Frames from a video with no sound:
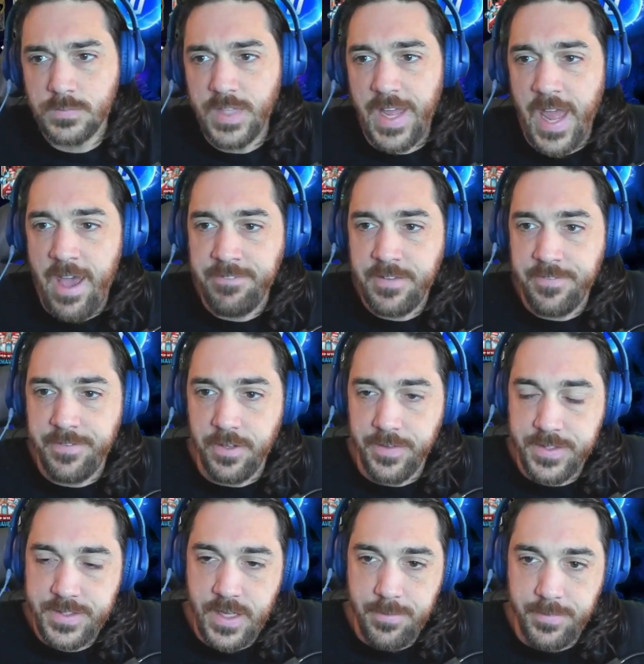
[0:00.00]
They have to fill
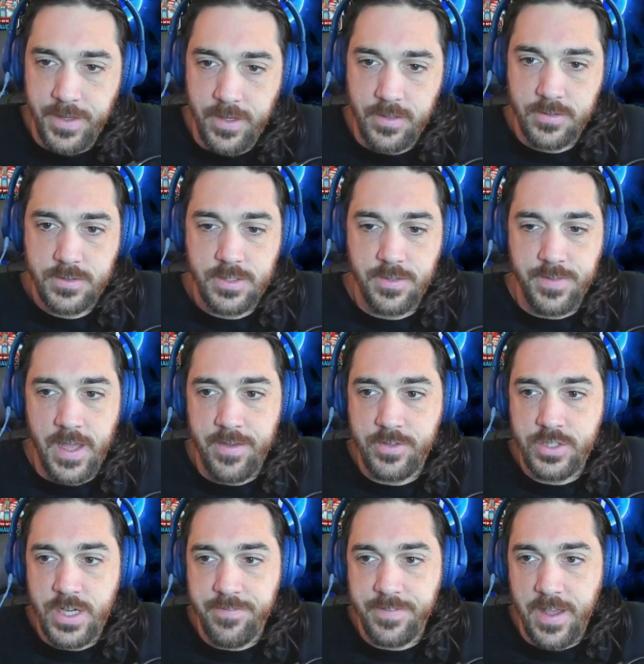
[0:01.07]
this up now. So if they
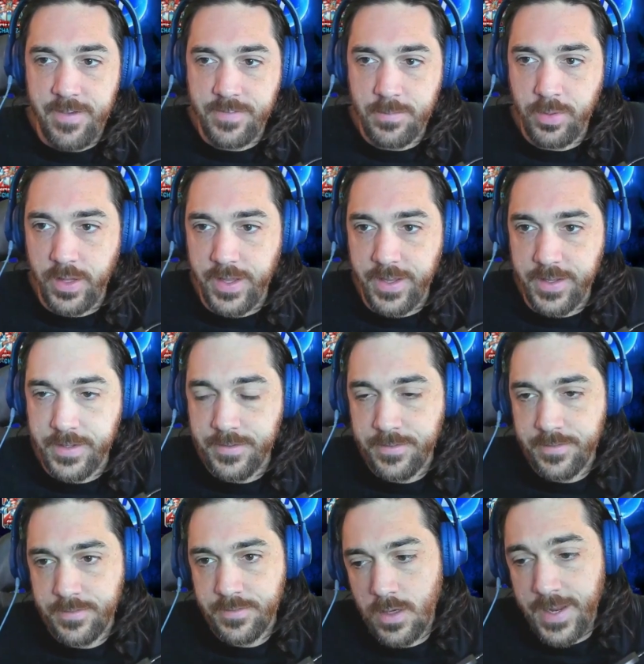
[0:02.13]
have Jeff, they have to play it.
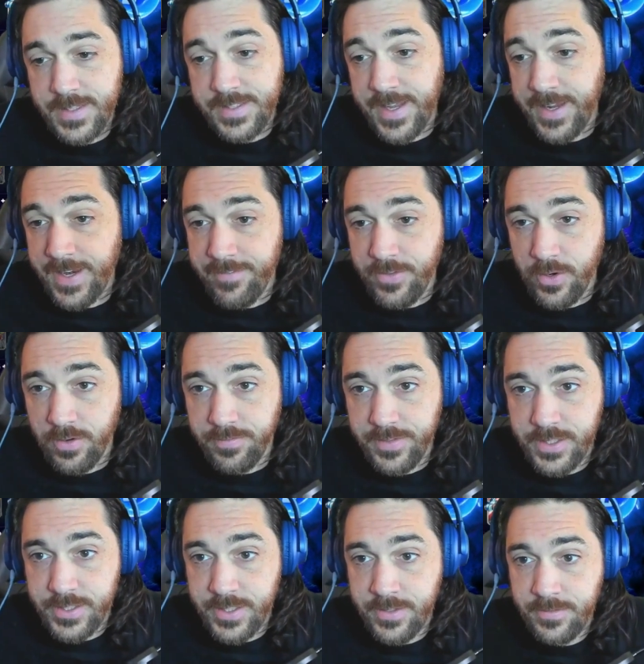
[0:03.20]
I guess they could have their own
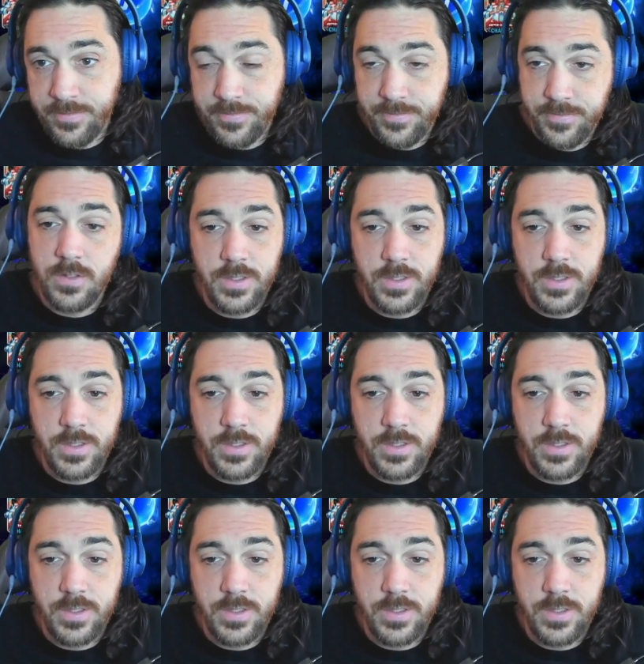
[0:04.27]
Vision.